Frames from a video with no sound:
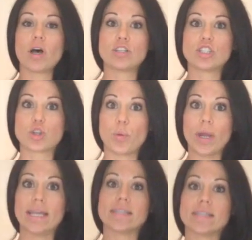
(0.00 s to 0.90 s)

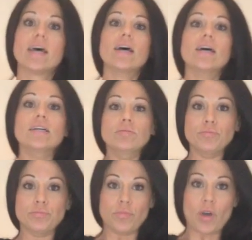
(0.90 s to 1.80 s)
Squeeze.
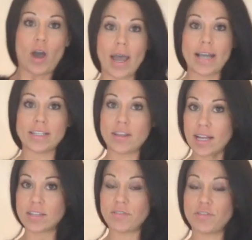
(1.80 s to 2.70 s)
Okay, so
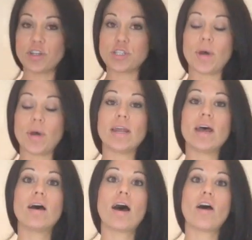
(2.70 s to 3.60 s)
that's the first one.
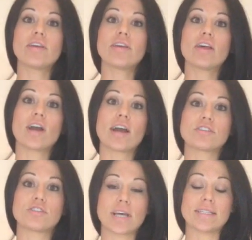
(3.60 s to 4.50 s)
All the other
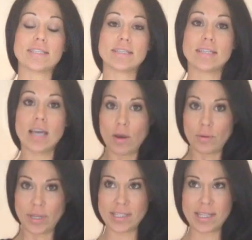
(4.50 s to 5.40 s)
exercises,
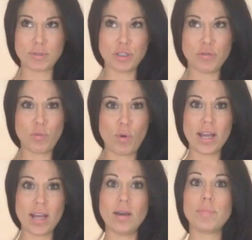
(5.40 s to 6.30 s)
the exception of
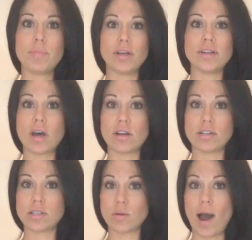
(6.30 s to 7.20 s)
one, builds on a
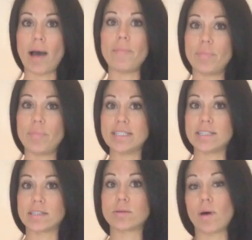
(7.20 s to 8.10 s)
squat,
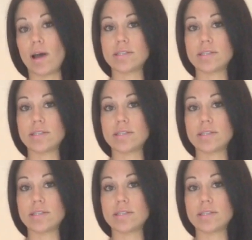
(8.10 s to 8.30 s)
basic squat.